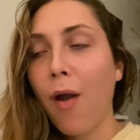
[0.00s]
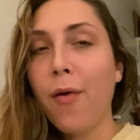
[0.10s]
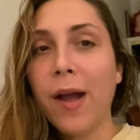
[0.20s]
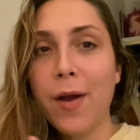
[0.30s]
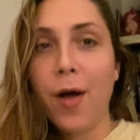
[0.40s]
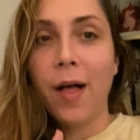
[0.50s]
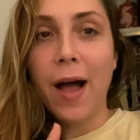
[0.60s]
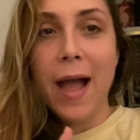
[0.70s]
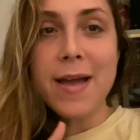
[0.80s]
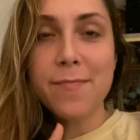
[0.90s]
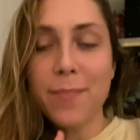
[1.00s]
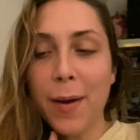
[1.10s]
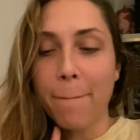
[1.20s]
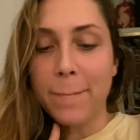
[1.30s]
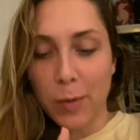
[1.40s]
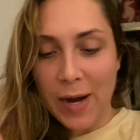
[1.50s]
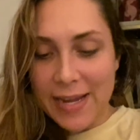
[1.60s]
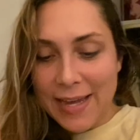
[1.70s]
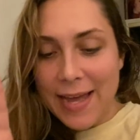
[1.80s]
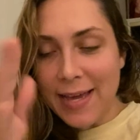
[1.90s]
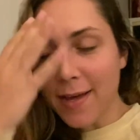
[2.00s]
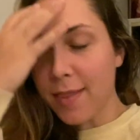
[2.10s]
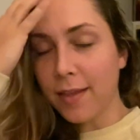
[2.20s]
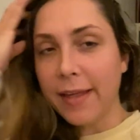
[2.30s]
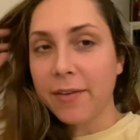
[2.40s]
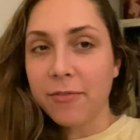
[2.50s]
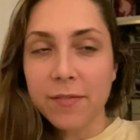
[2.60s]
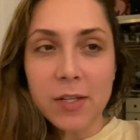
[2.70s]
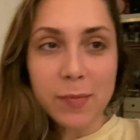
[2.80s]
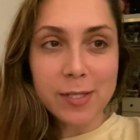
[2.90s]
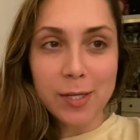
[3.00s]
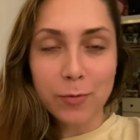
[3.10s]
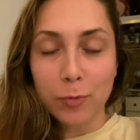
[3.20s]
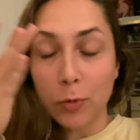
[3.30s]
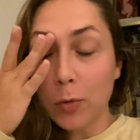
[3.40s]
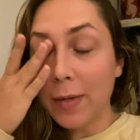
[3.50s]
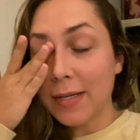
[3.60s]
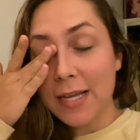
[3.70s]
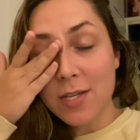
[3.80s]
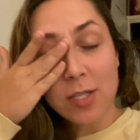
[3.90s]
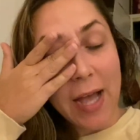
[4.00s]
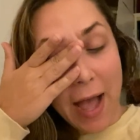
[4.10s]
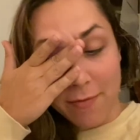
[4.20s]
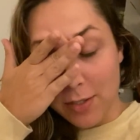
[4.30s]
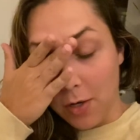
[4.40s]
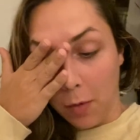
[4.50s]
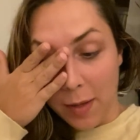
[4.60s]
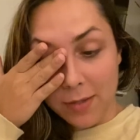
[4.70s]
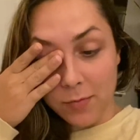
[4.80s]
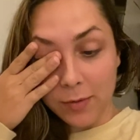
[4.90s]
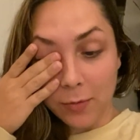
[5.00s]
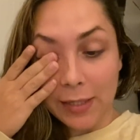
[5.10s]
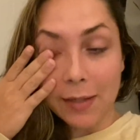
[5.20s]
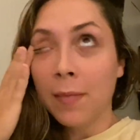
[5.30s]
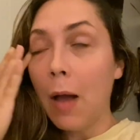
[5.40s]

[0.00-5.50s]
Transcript: Okay, y'all. I am breaking the like 50% rule because I just have to talk about this really quick.